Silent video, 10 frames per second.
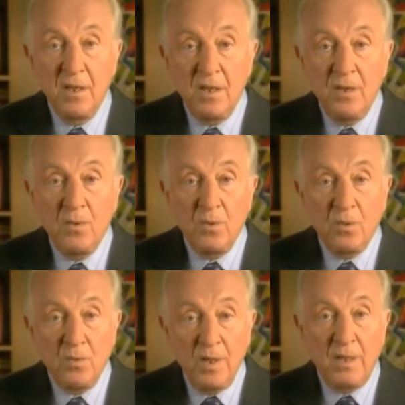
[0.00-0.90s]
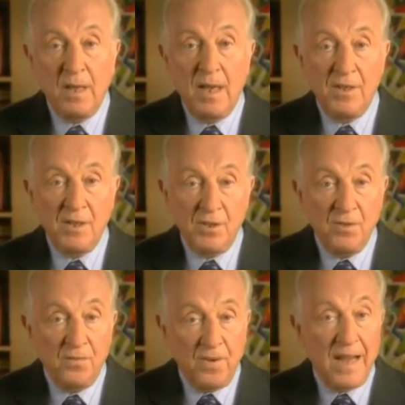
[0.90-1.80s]
you will realize that you
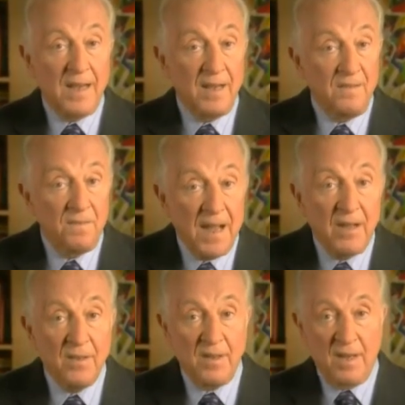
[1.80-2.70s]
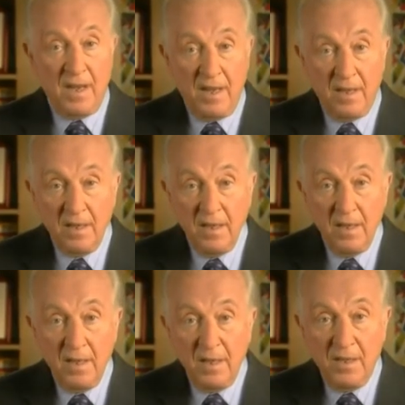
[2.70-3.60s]
finally found the diet
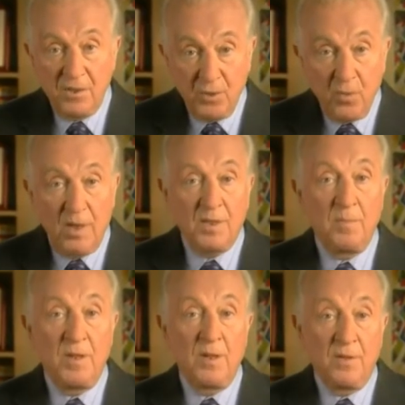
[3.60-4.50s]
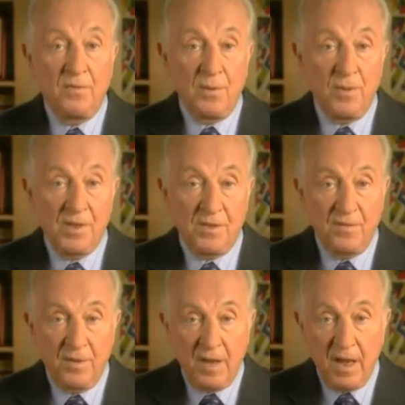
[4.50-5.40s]
that you want to be on for the rest of
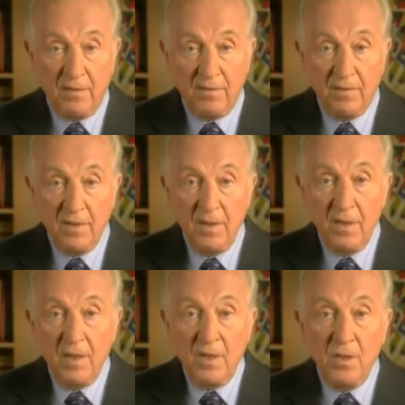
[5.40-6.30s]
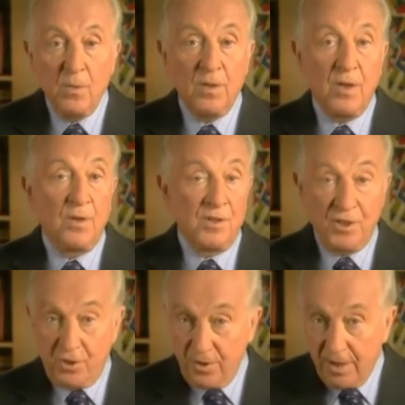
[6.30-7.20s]
your life. You will notice
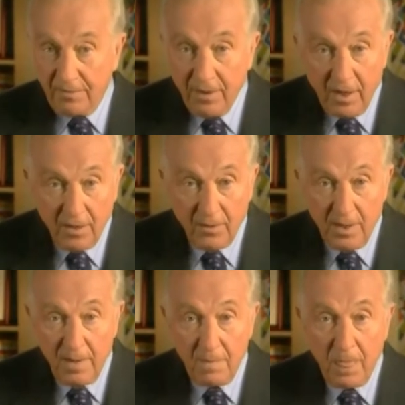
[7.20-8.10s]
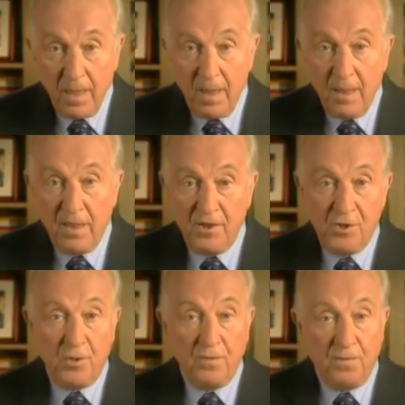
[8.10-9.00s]
that you're never hungry, that
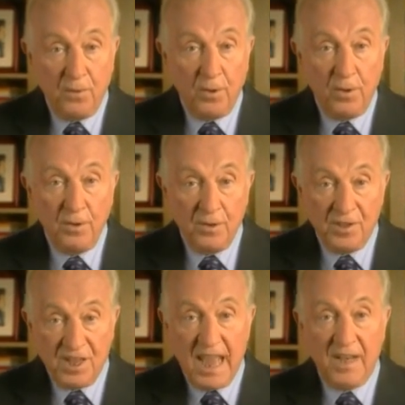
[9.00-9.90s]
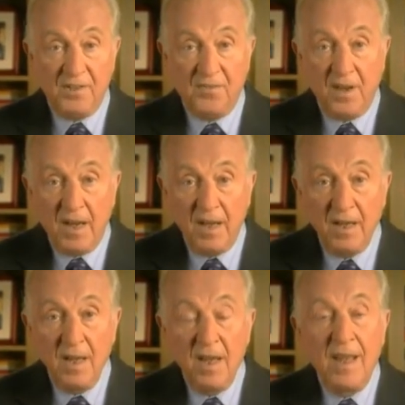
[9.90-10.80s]
you're full, you're satisfied,
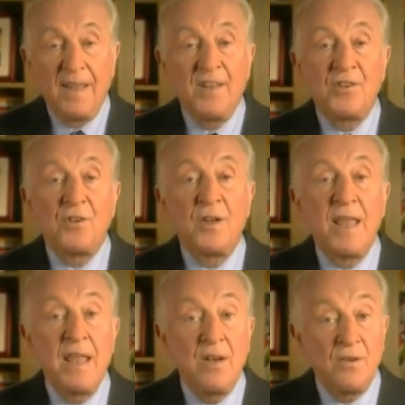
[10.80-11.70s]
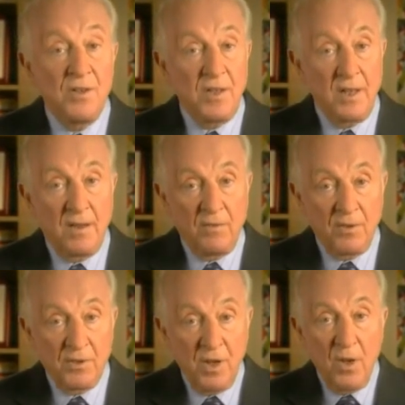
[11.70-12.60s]
and that your energy
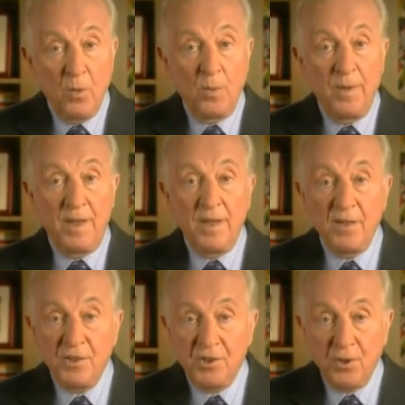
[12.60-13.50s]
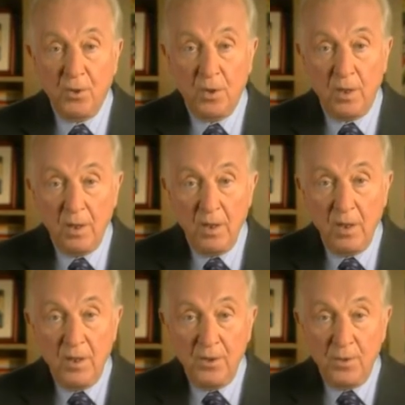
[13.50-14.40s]
levels will begin to soar,
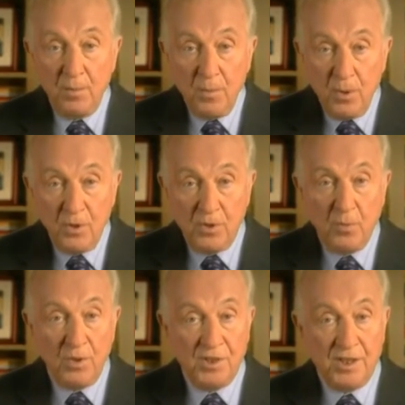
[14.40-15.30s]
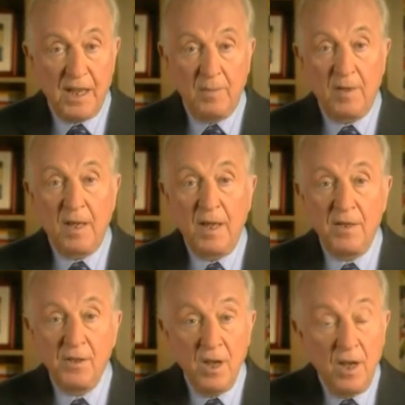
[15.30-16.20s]
your moods will
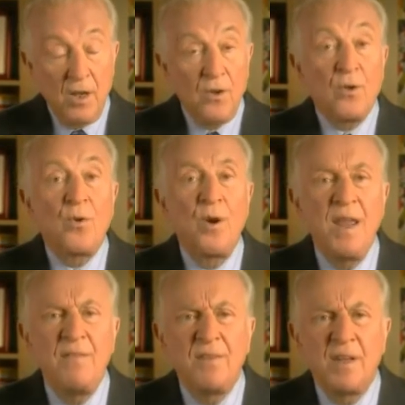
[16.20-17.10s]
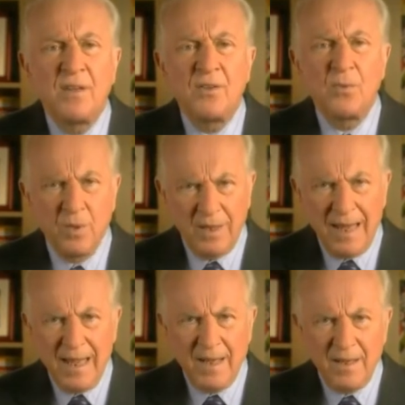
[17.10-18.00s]
stabilize, your cravings will
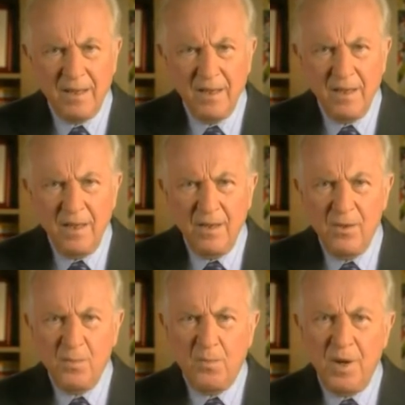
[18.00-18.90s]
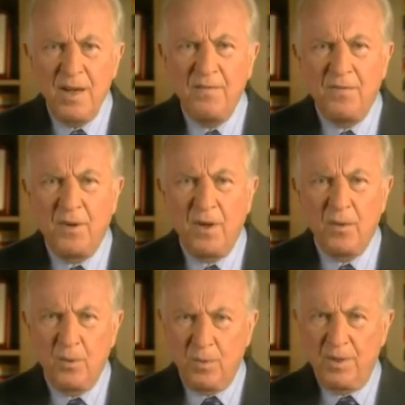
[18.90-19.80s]
end, your brain fog
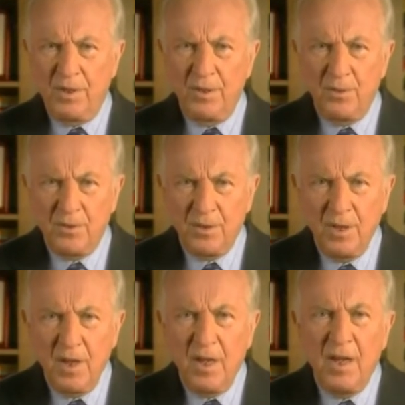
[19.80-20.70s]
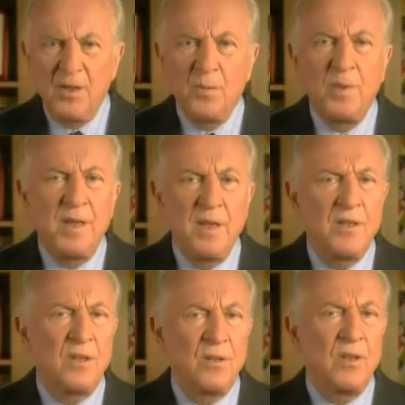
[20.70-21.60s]
will reduce, and you'll begin
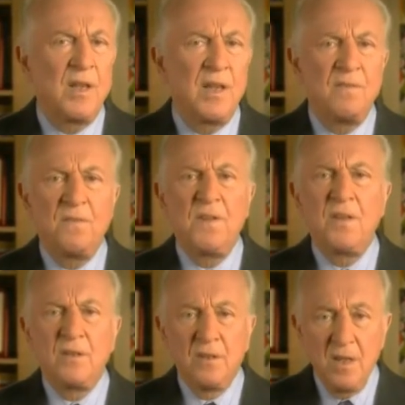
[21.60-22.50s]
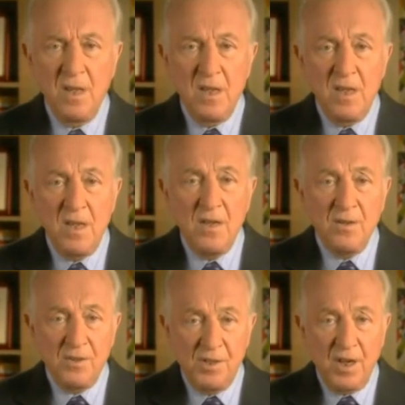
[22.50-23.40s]
to look and feel
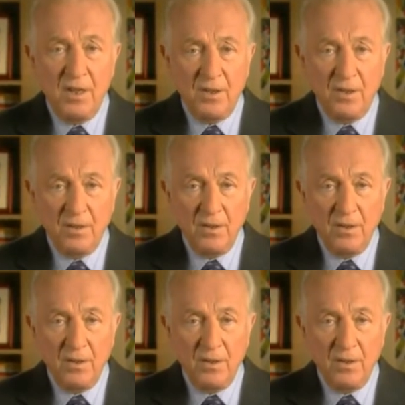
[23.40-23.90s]
years younger.